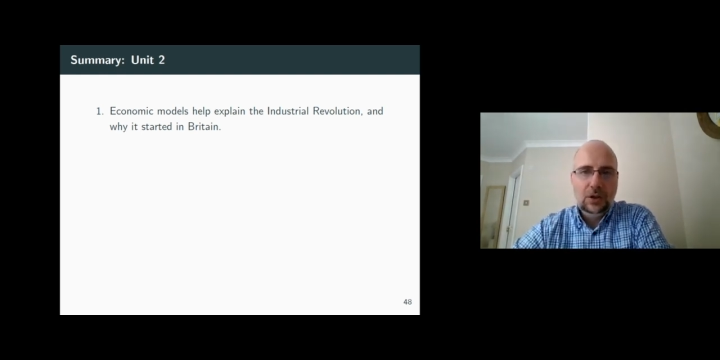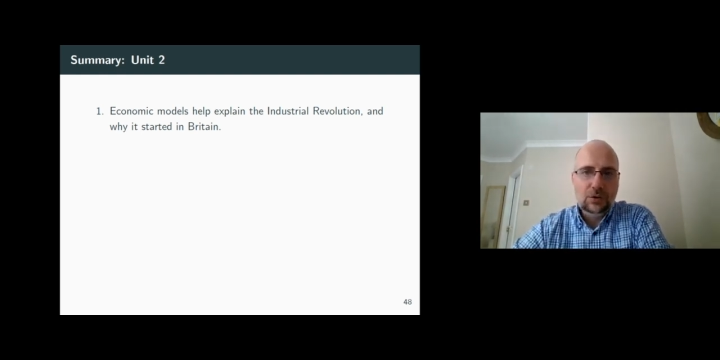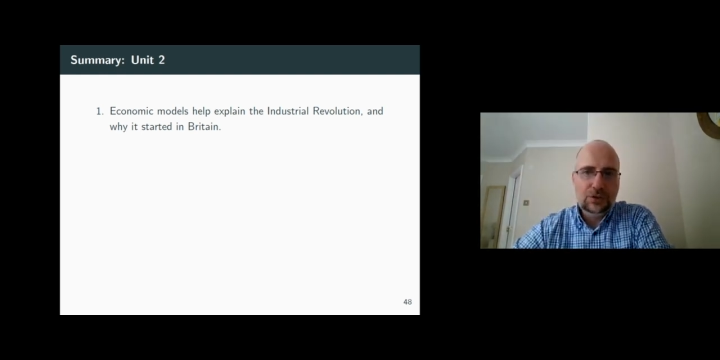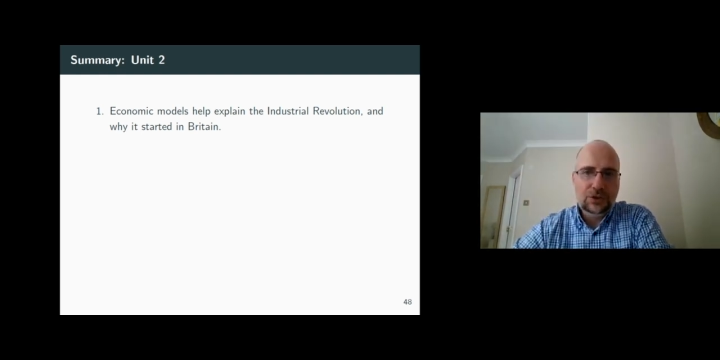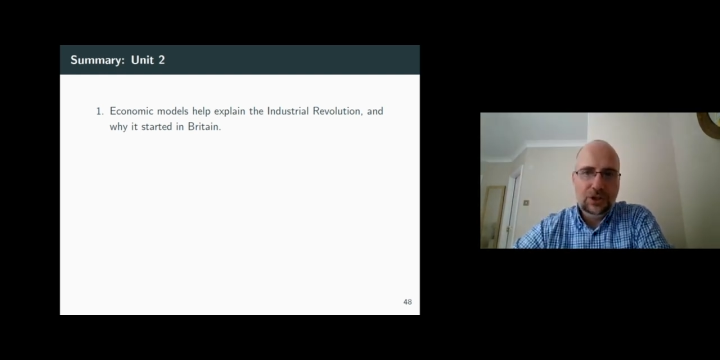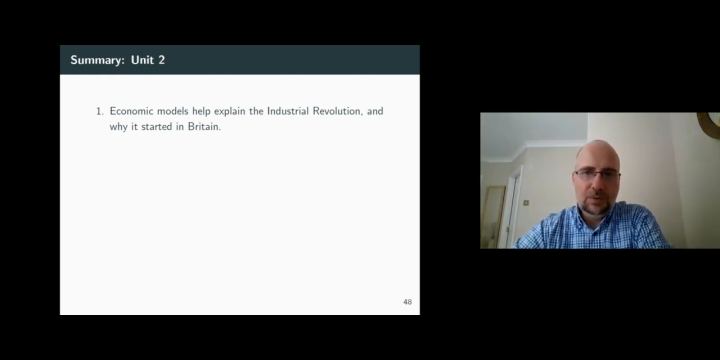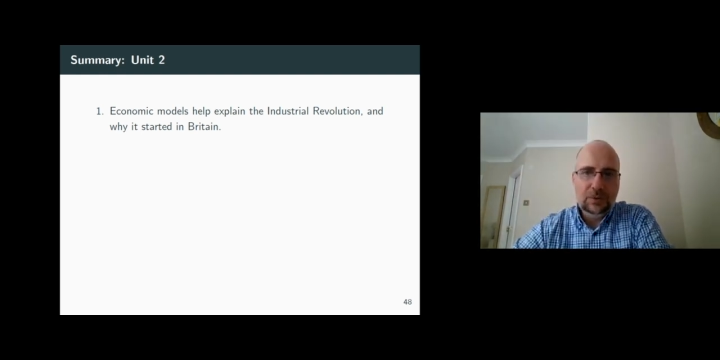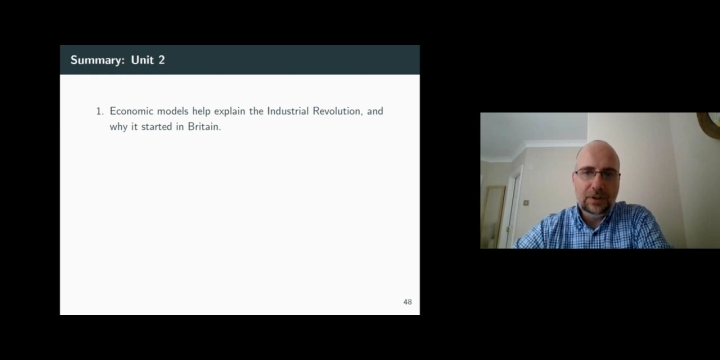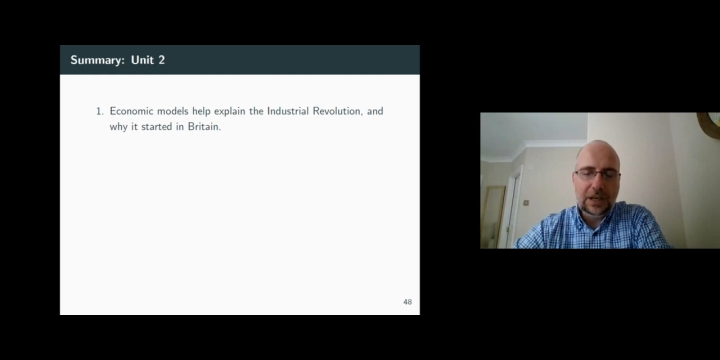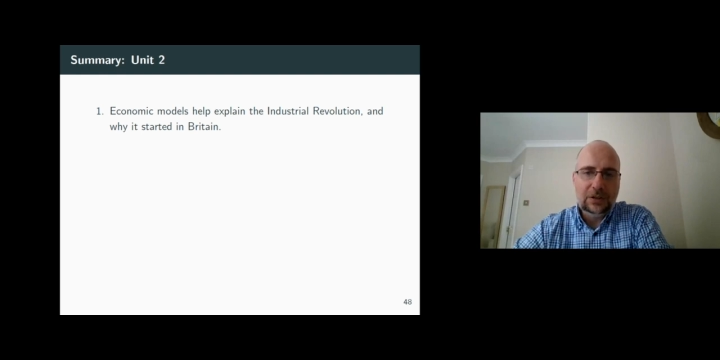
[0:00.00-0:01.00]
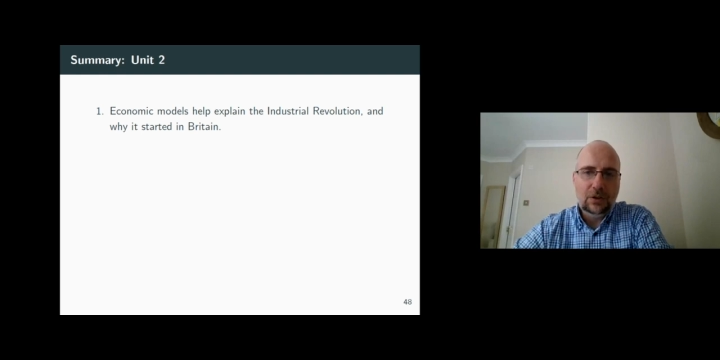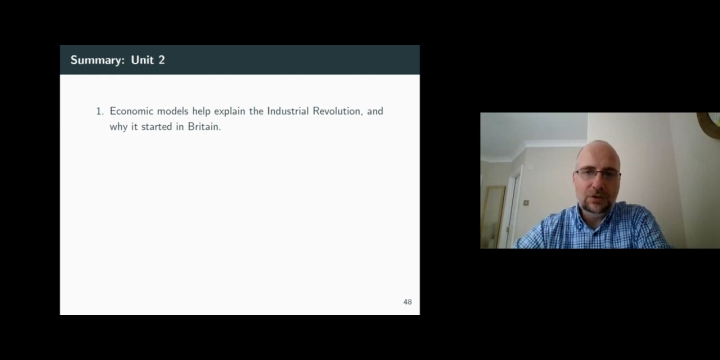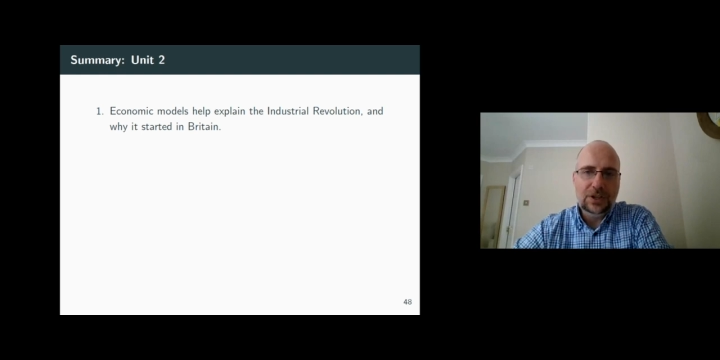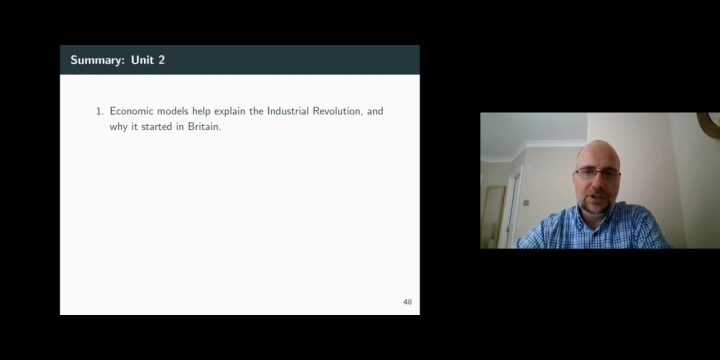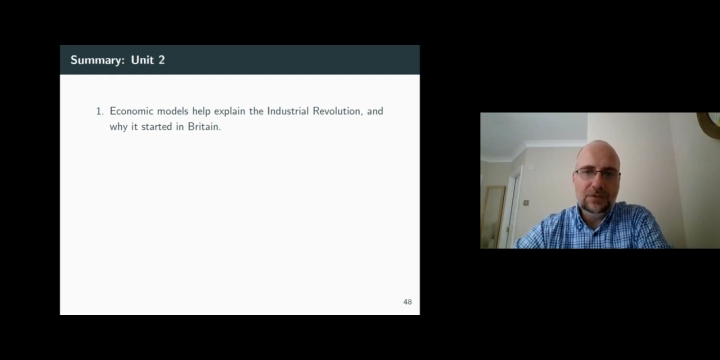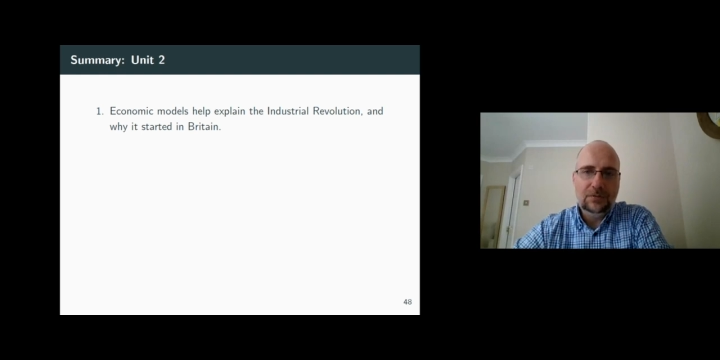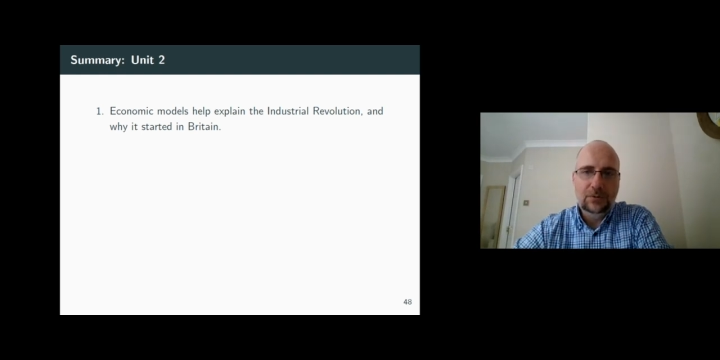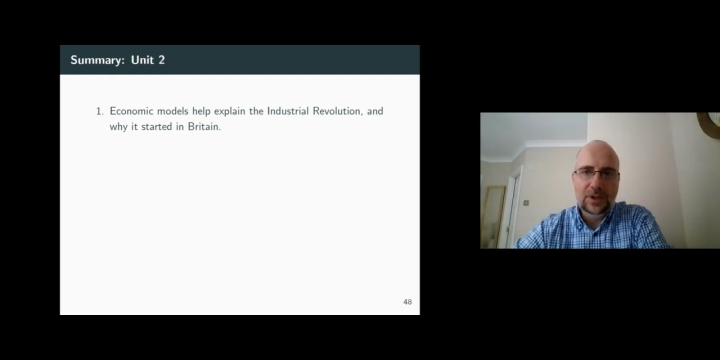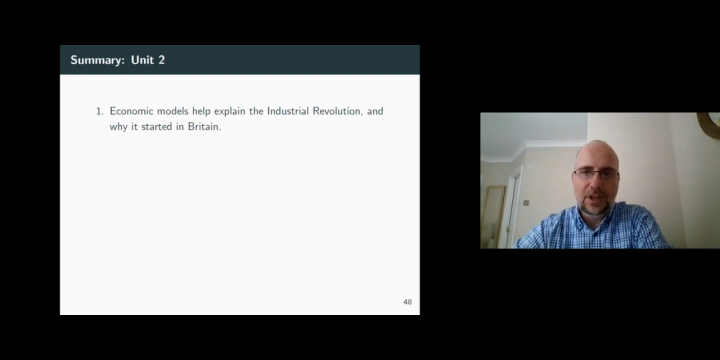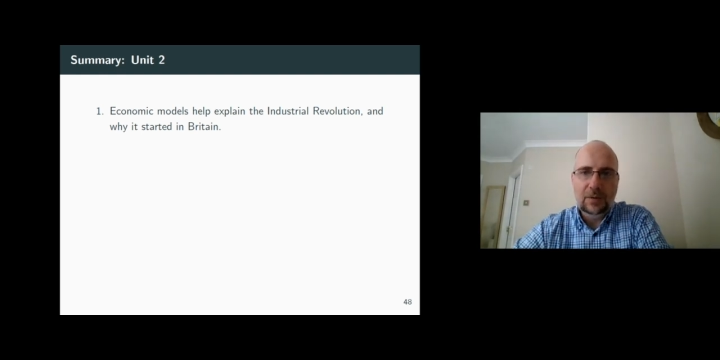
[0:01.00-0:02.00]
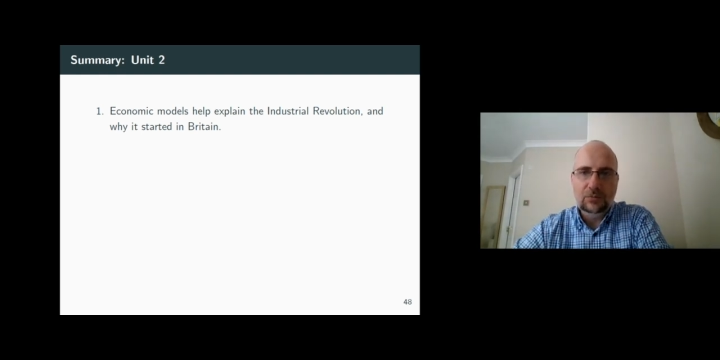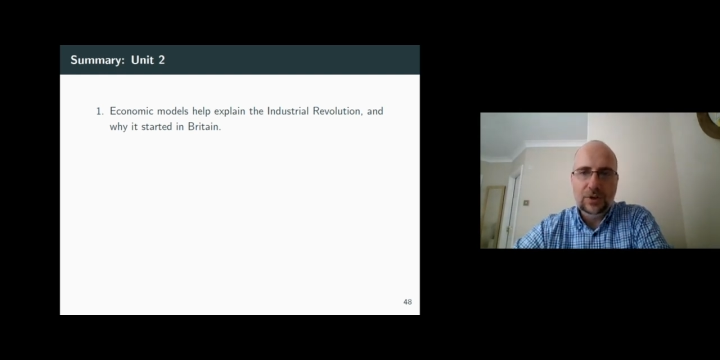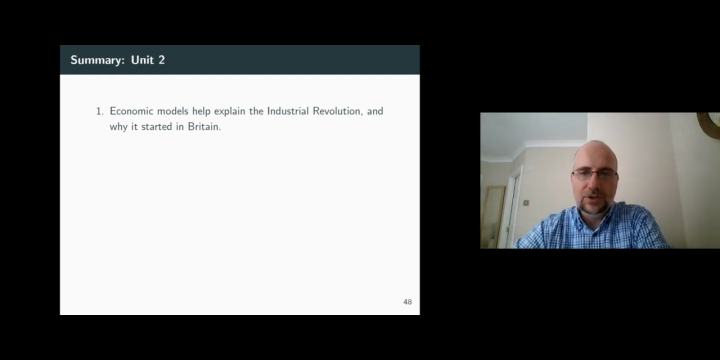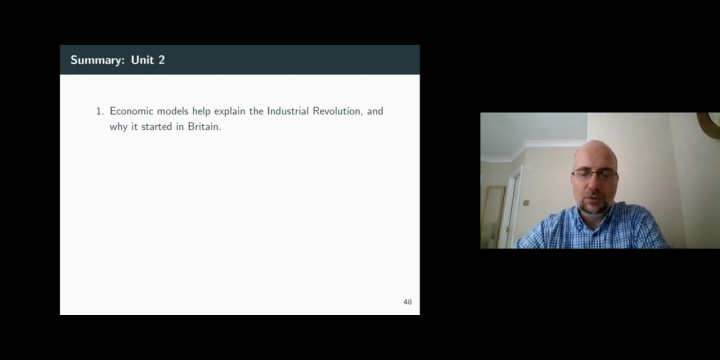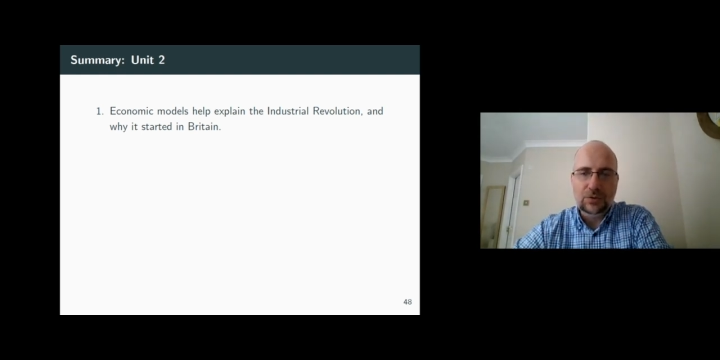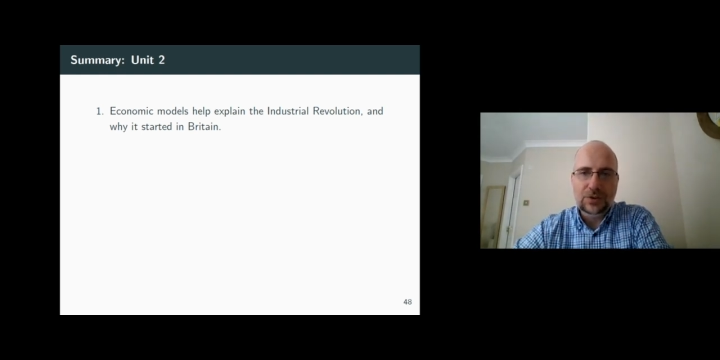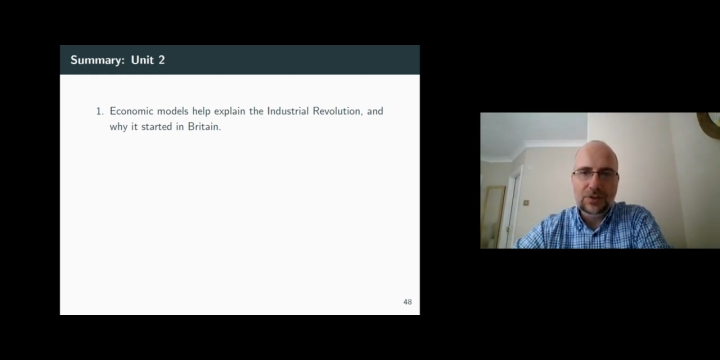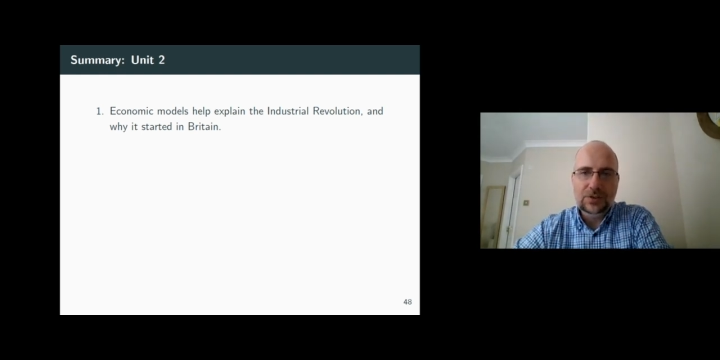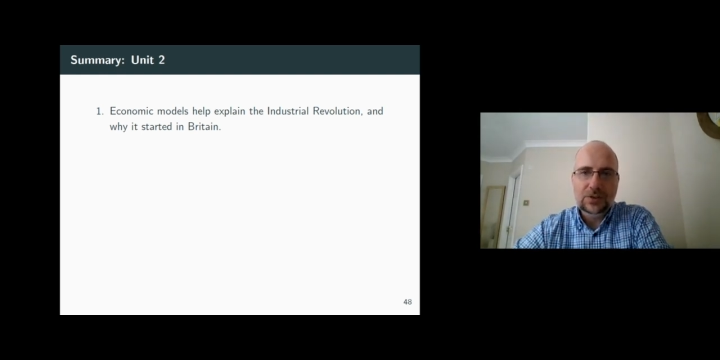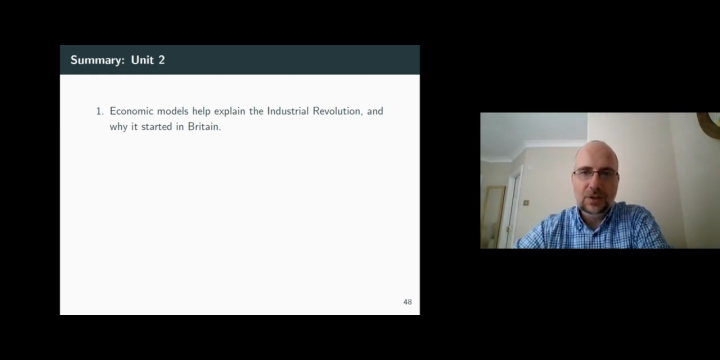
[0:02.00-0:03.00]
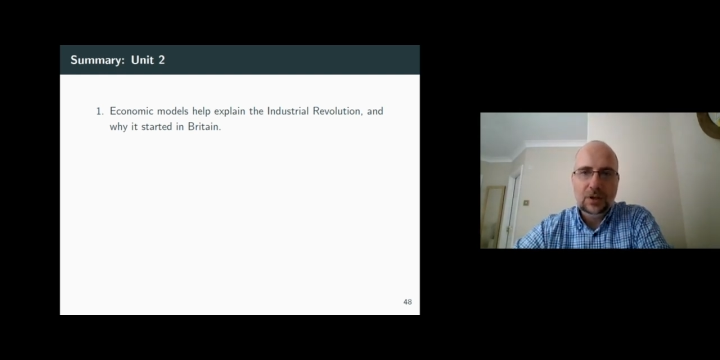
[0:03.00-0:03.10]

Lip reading: Those cheaper technologies freed up resources